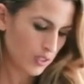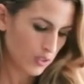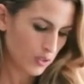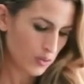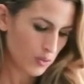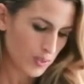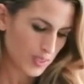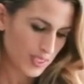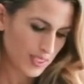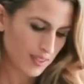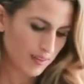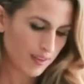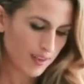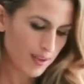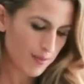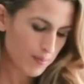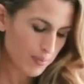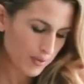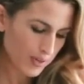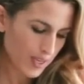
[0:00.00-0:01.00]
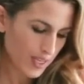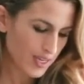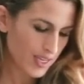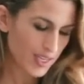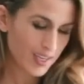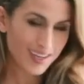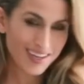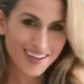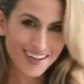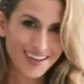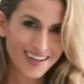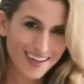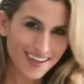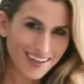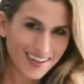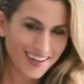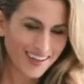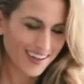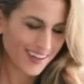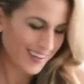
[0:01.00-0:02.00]
Ooh, it's looking
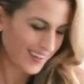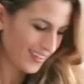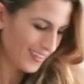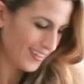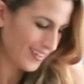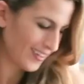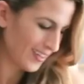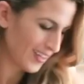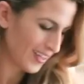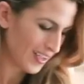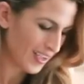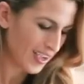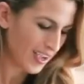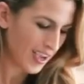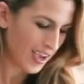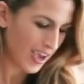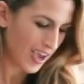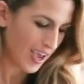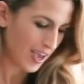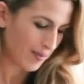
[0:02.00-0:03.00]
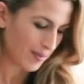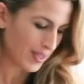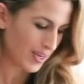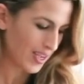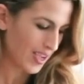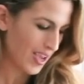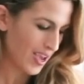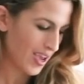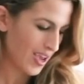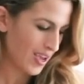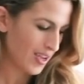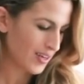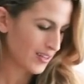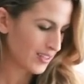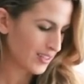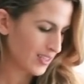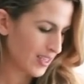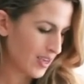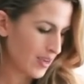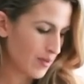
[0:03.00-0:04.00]
pretty. I'm going to add
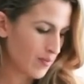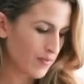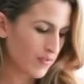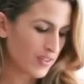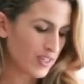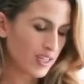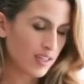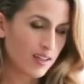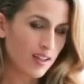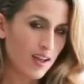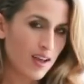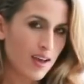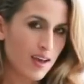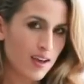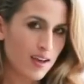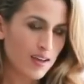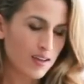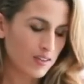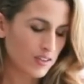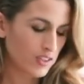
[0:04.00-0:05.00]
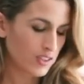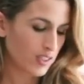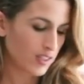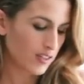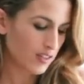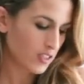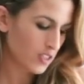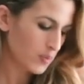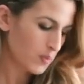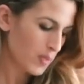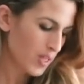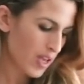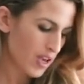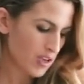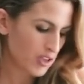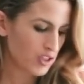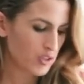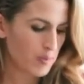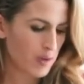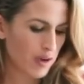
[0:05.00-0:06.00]
some vanilla, just a little
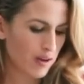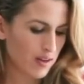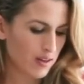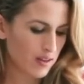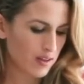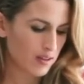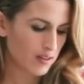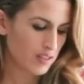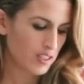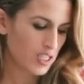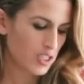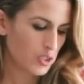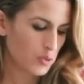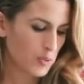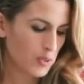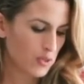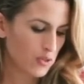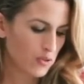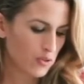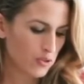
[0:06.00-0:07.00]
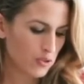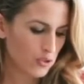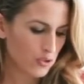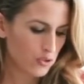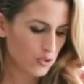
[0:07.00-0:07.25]
splash, about a teaspoon.